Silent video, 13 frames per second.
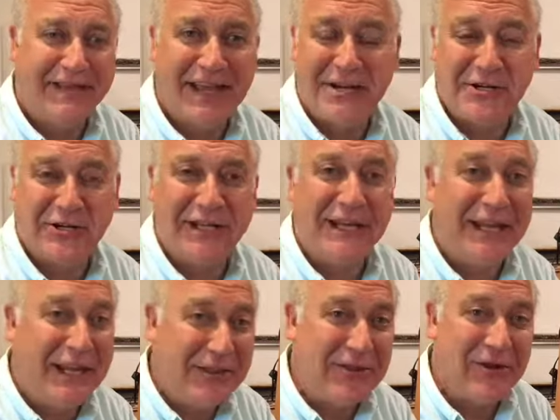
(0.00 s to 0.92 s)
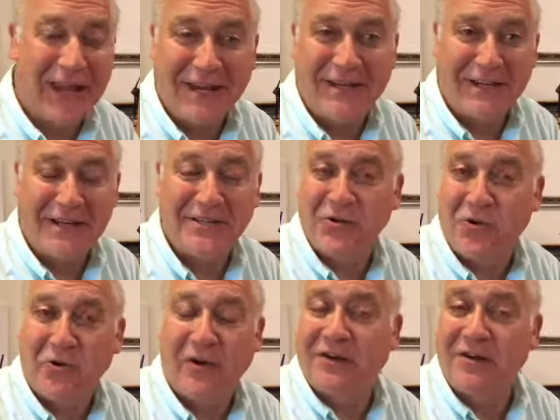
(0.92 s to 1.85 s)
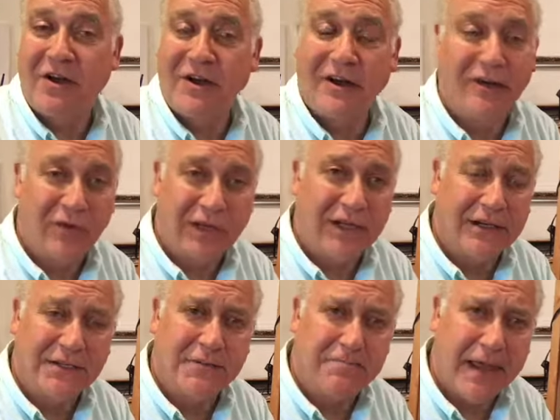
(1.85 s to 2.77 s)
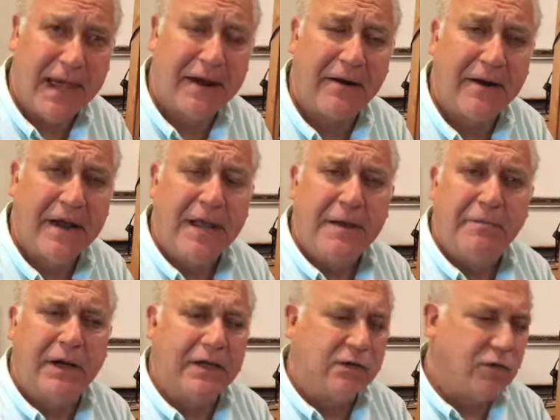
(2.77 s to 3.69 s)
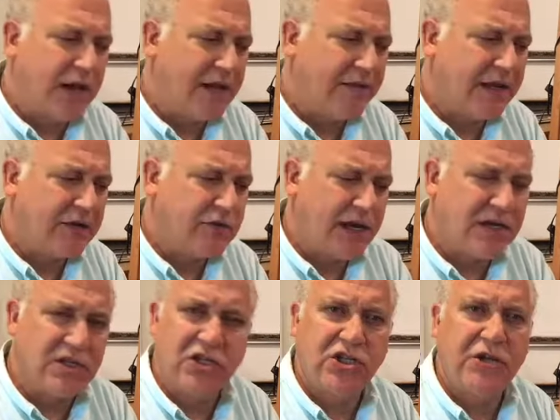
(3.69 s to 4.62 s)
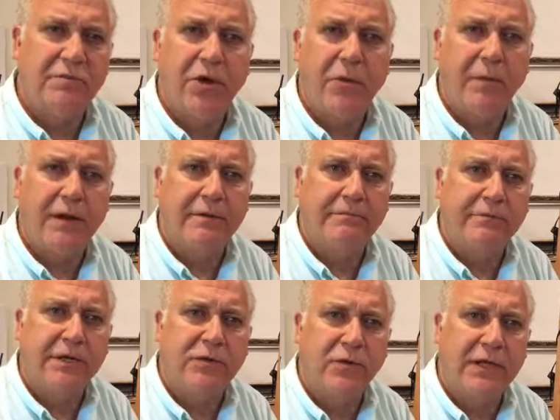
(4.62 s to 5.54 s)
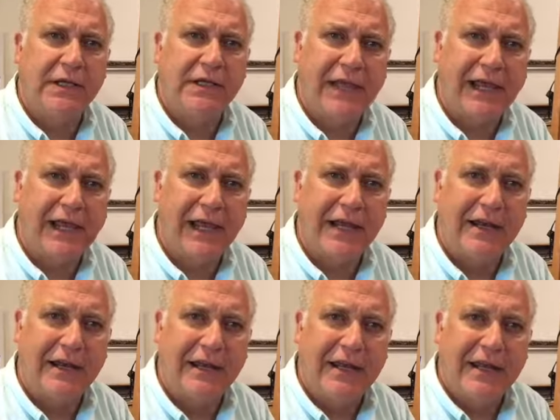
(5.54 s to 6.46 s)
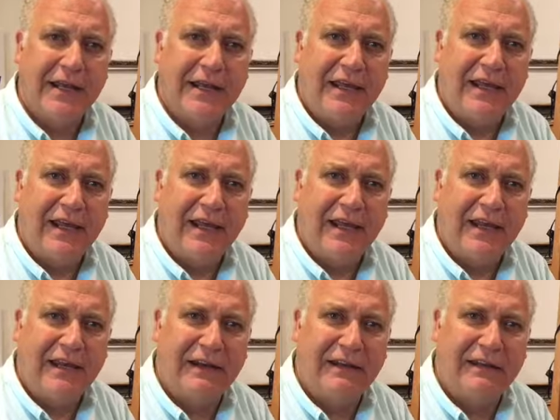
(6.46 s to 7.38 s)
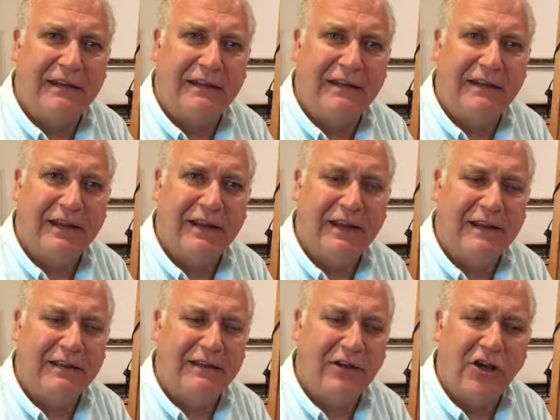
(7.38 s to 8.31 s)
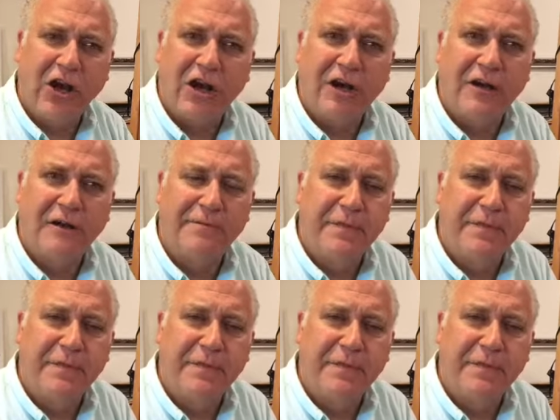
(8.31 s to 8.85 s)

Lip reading: actually either at dusk or at dawn. It really doesn't matter, but it's right at that transition moment between daylight and the dark,